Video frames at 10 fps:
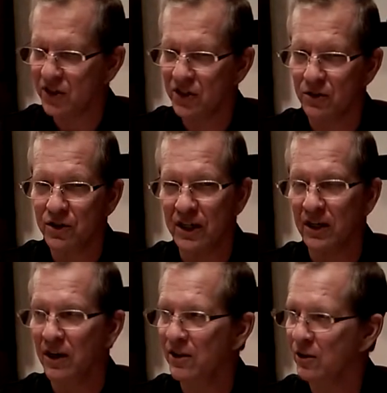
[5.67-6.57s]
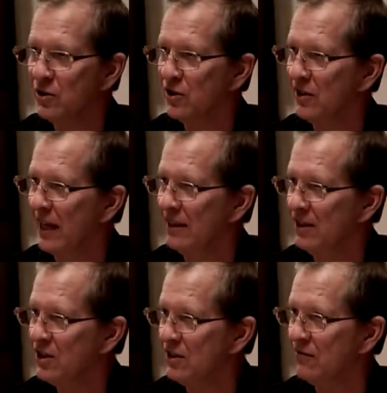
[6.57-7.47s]
searching on those, that
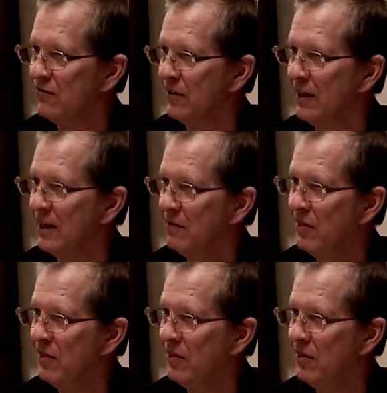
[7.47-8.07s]
list of uh,